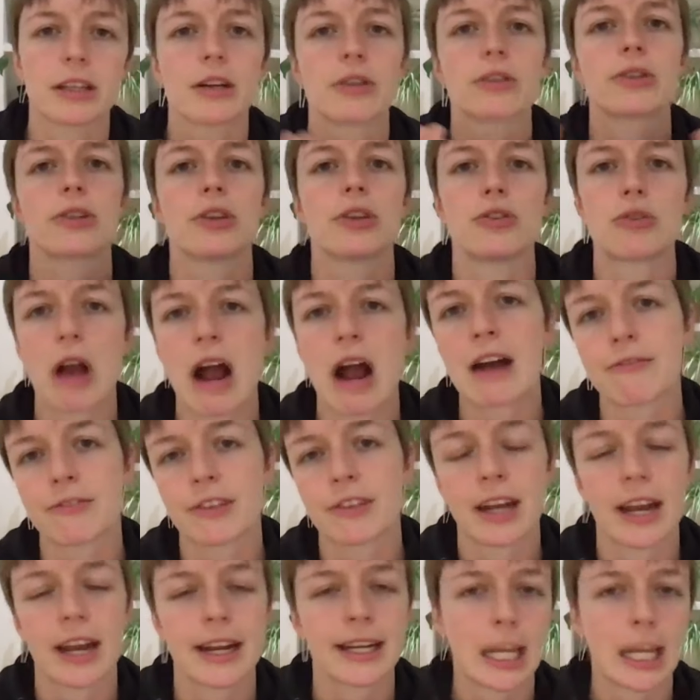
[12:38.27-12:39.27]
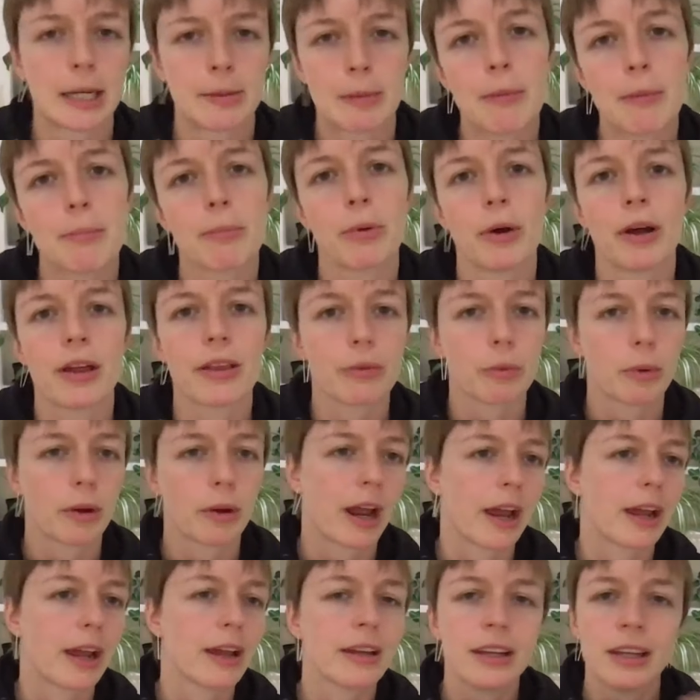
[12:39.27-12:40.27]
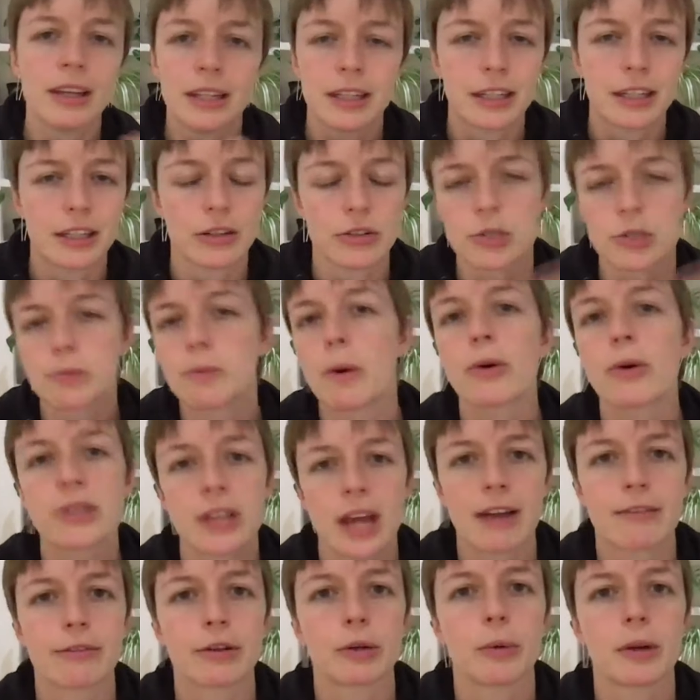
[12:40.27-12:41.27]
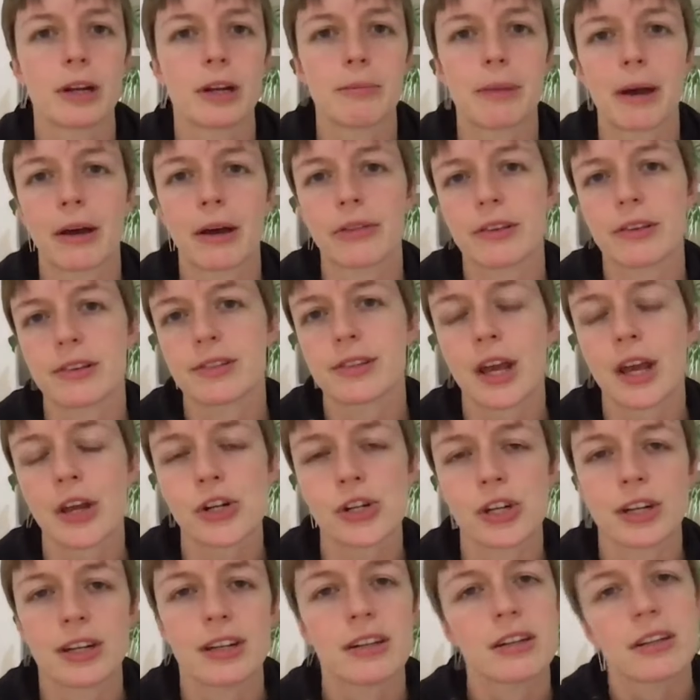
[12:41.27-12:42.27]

Here's the draft that I came up with when I, spoke to everyone about this session.